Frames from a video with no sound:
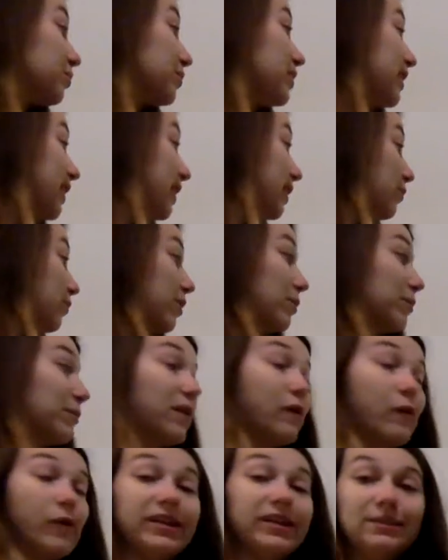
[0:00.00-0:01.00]
really where
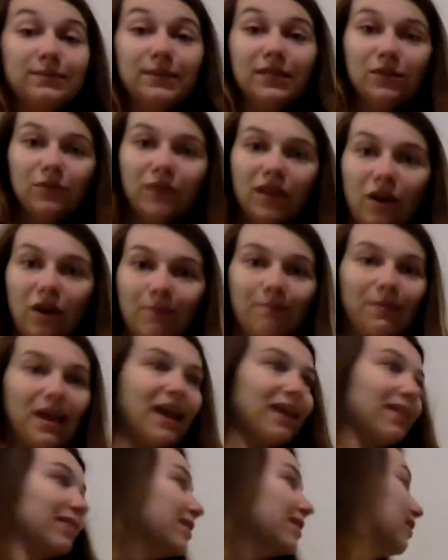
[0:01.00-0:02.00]
we're going to be doing our
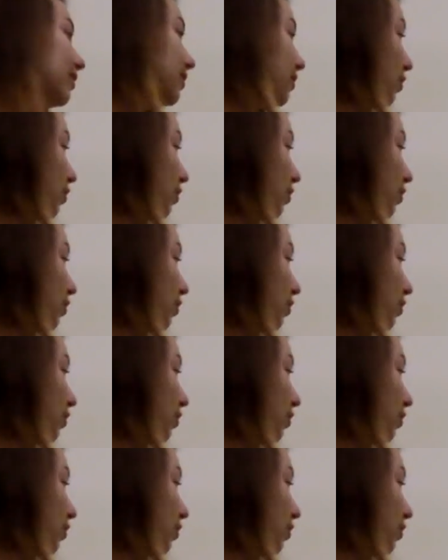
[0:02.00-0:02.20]
math.